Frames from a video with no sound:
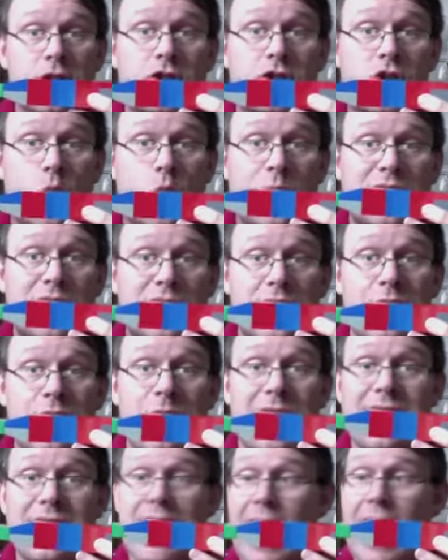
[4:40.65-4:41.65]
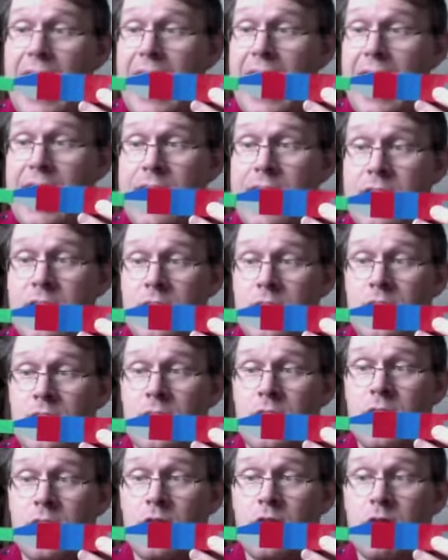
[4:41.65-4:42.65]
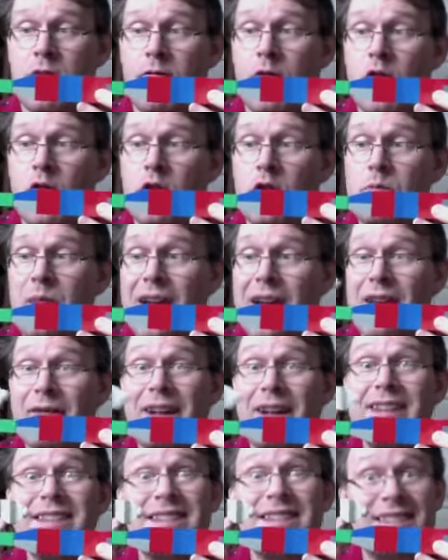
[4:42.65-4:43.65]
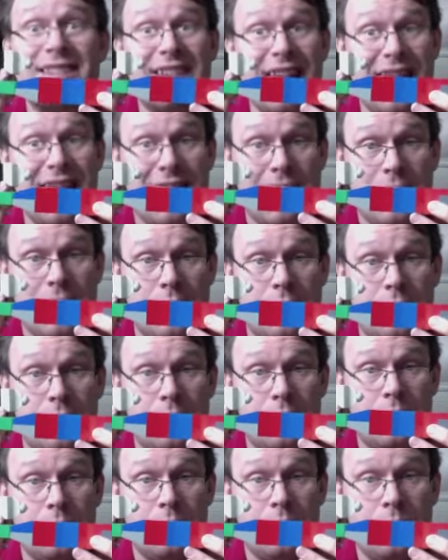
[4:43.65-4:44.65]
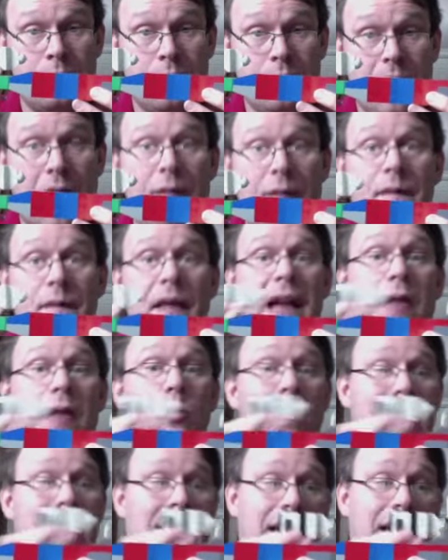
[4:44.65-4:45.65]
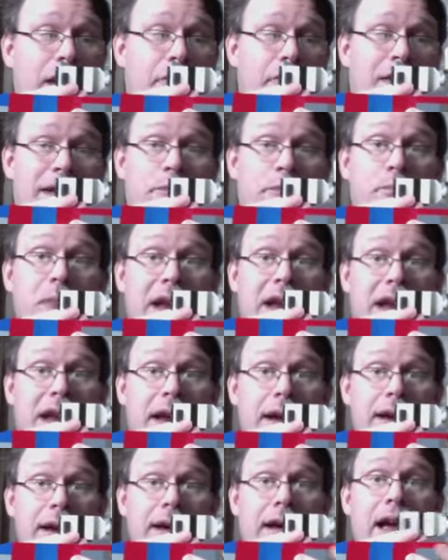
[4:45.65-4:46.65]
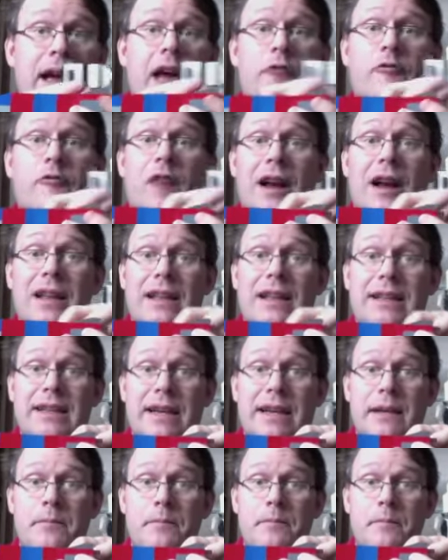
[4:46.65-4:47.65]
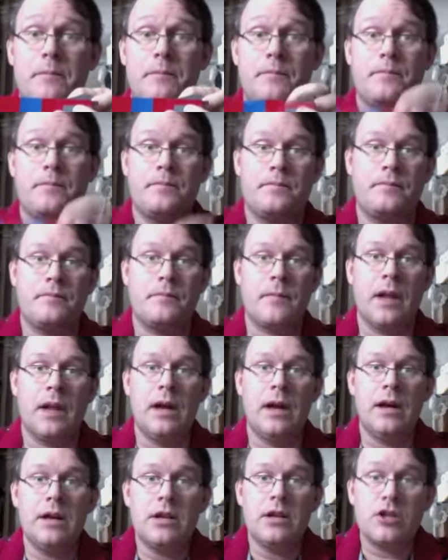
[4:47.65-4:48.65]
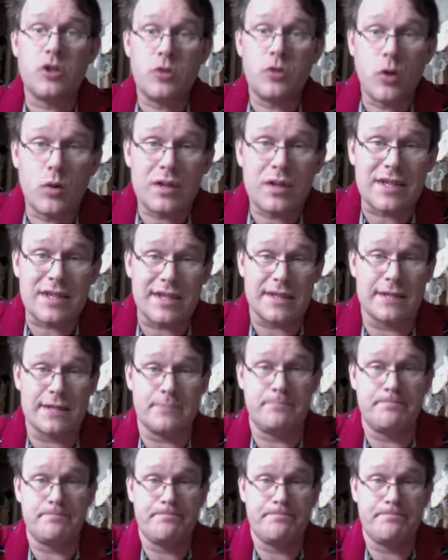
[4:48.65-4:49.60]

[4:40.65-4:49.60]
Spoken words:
So we see event A, followed by event C, and then we get event B, and finally D. So notice this.